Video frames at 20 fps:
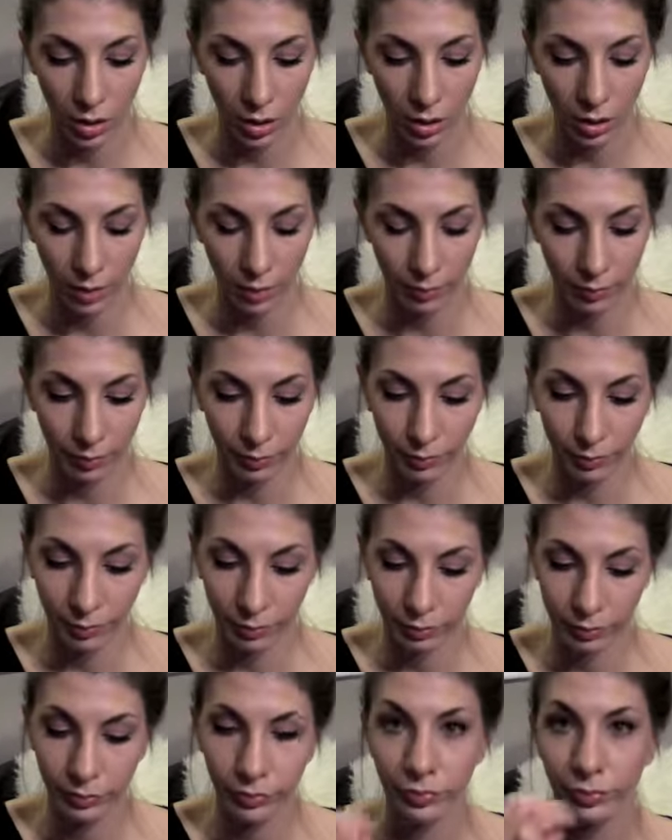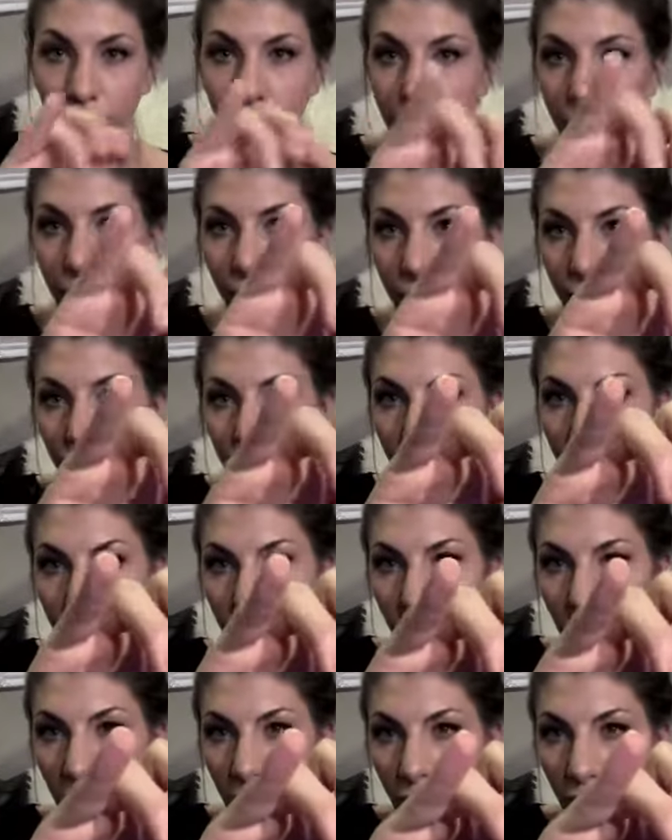I don't
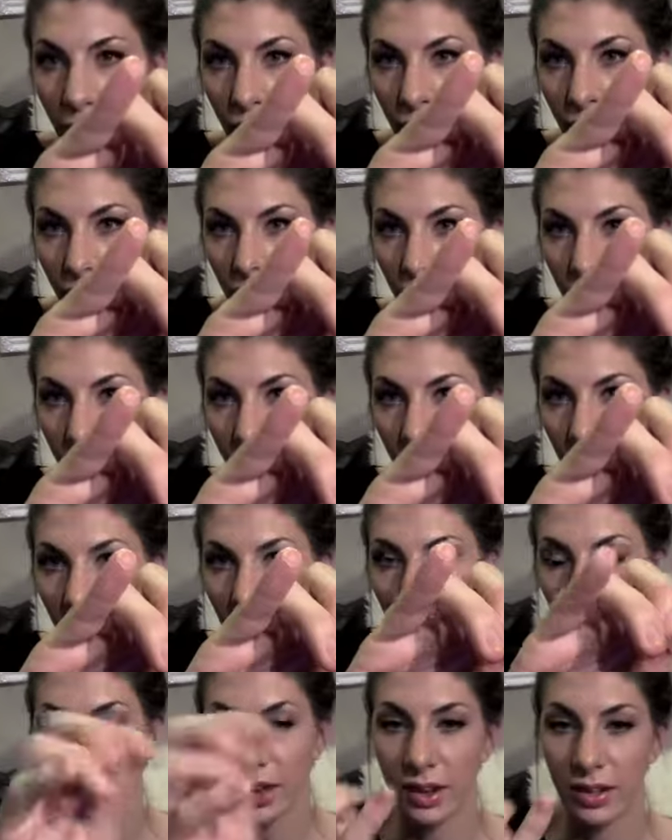know if you can see that.